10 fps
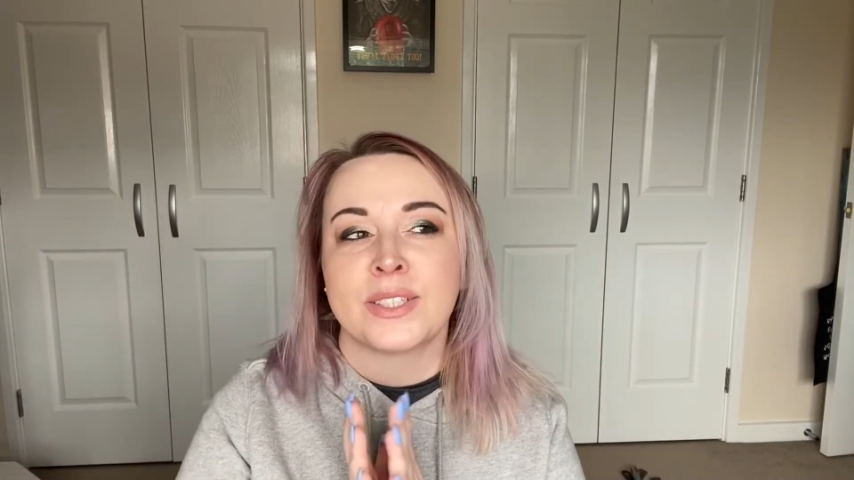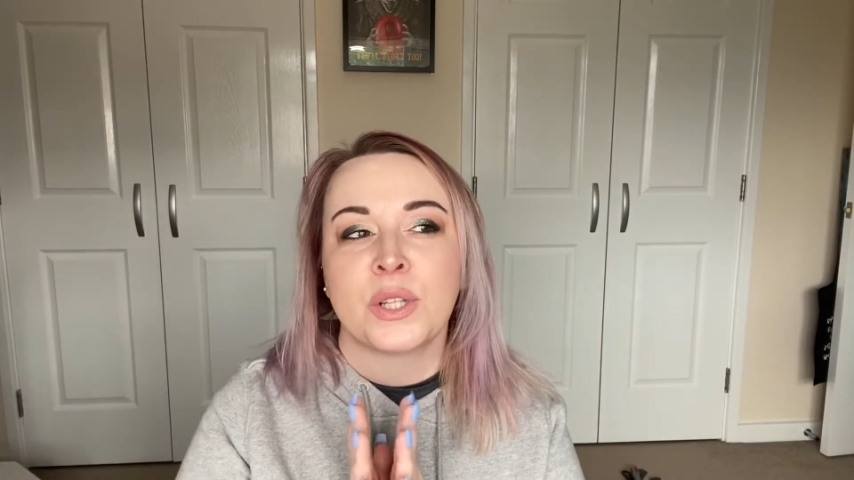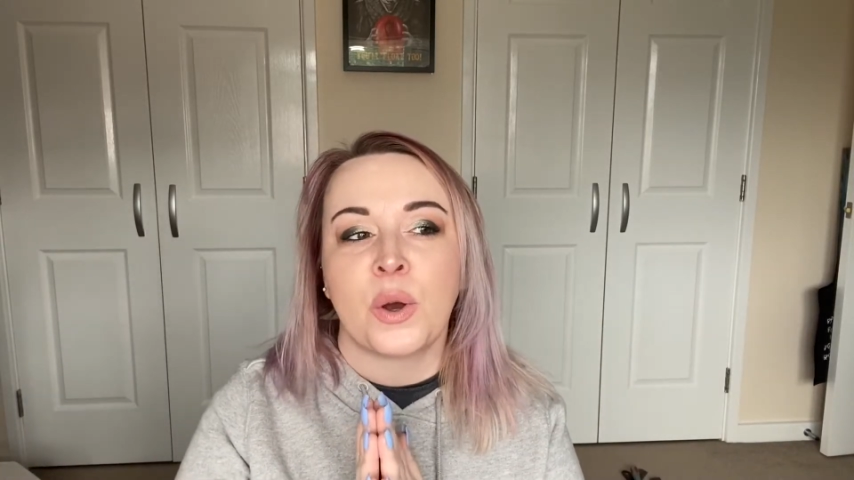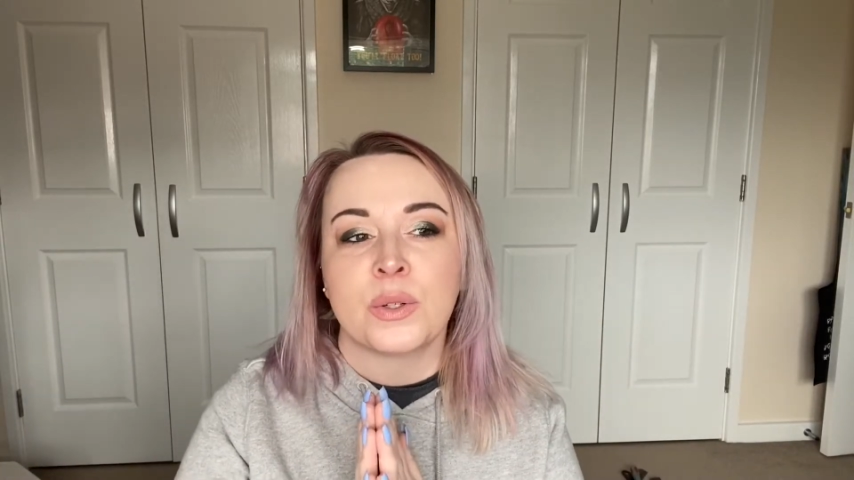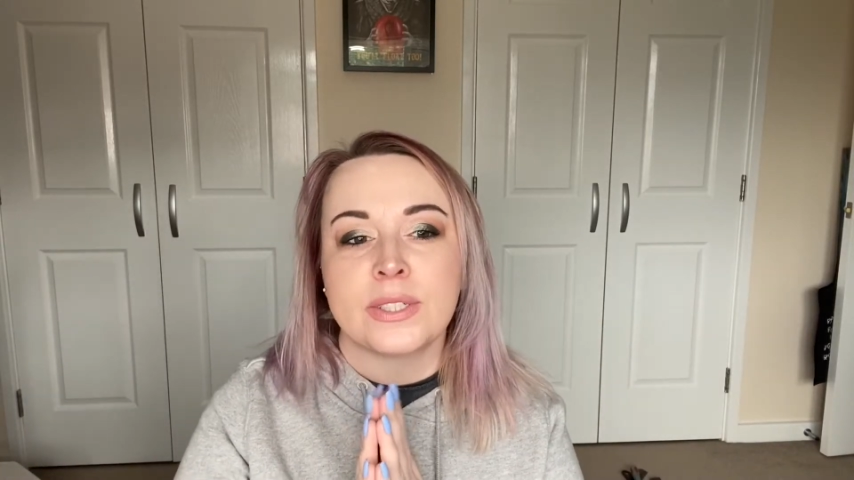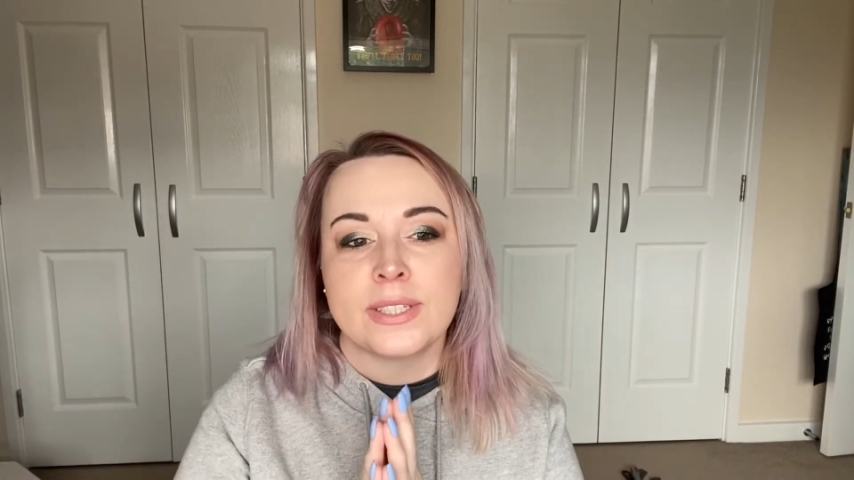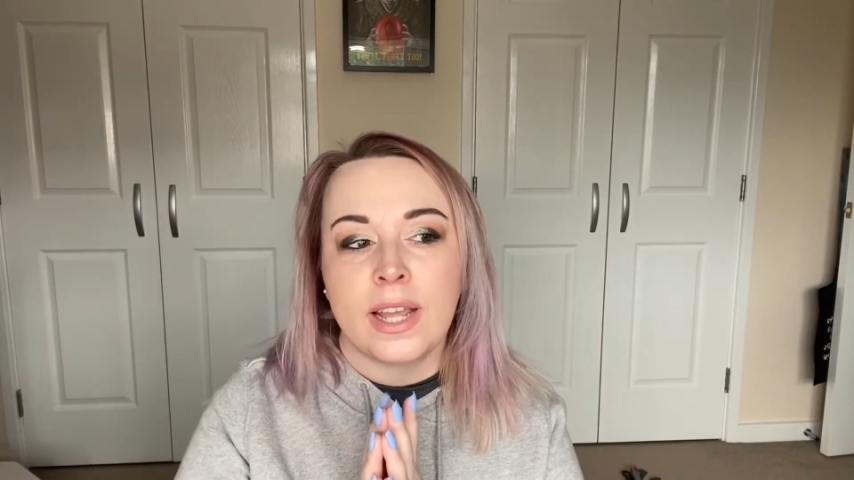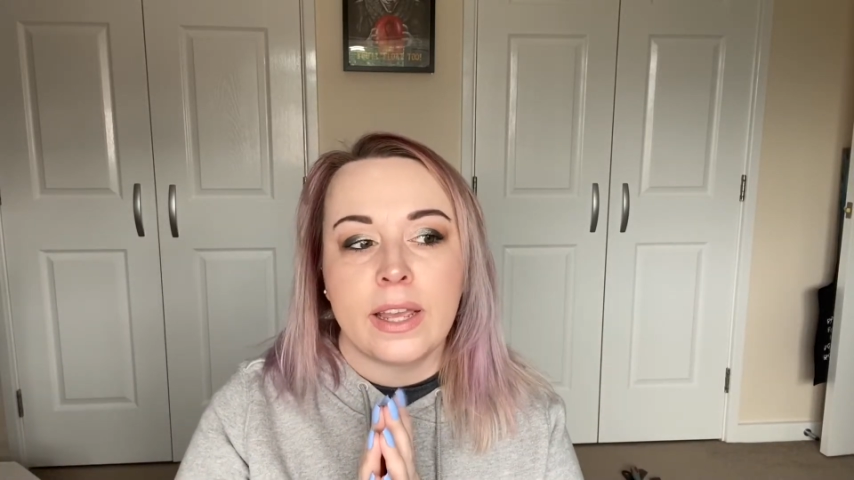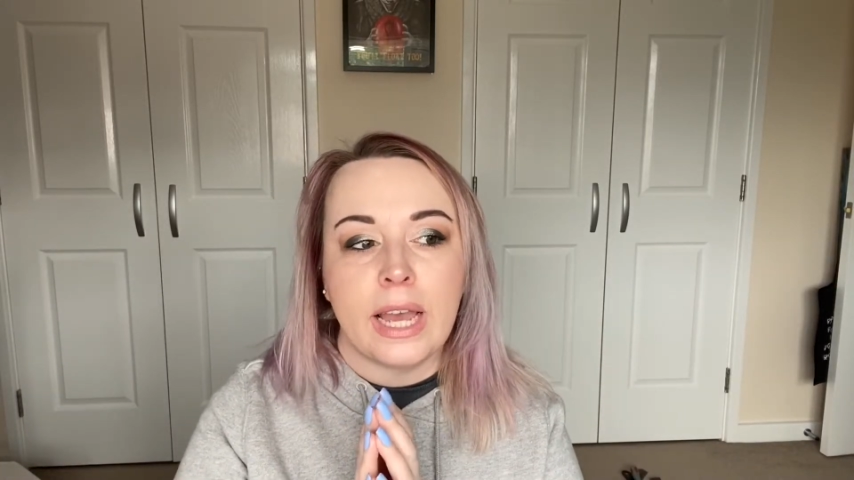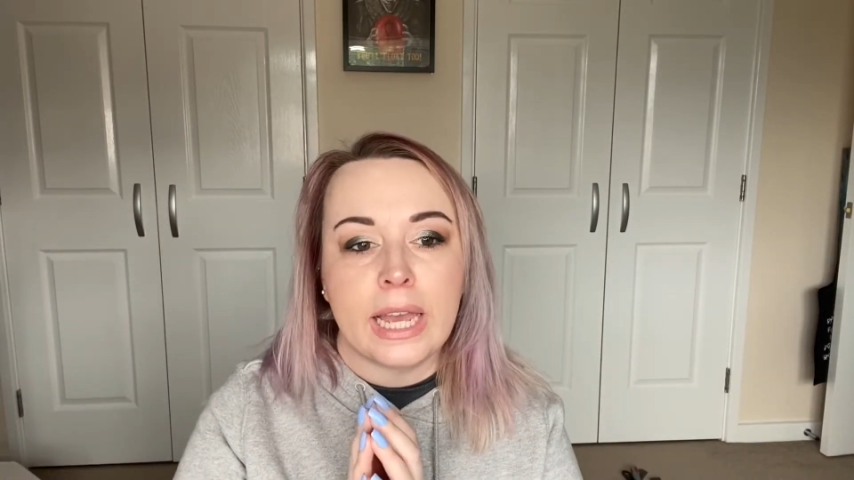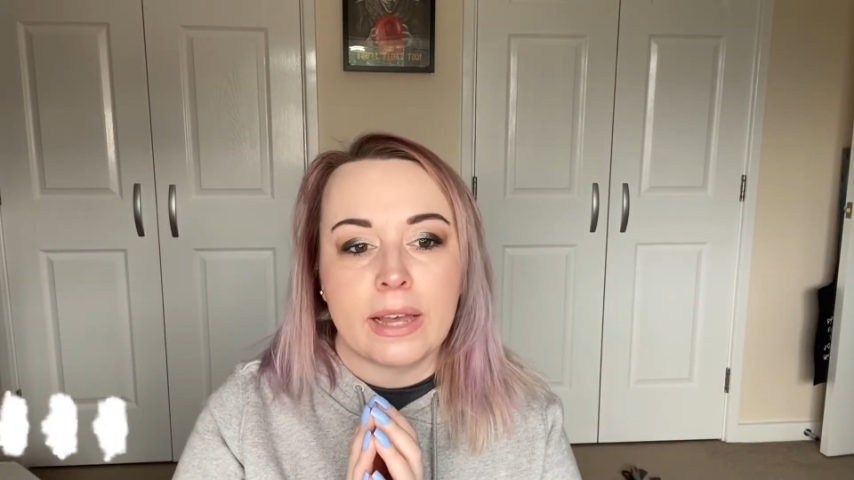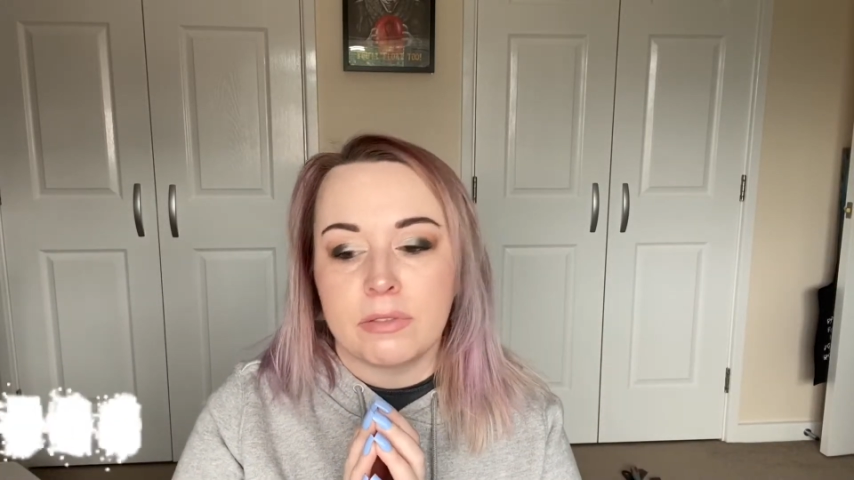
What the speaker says: So today I have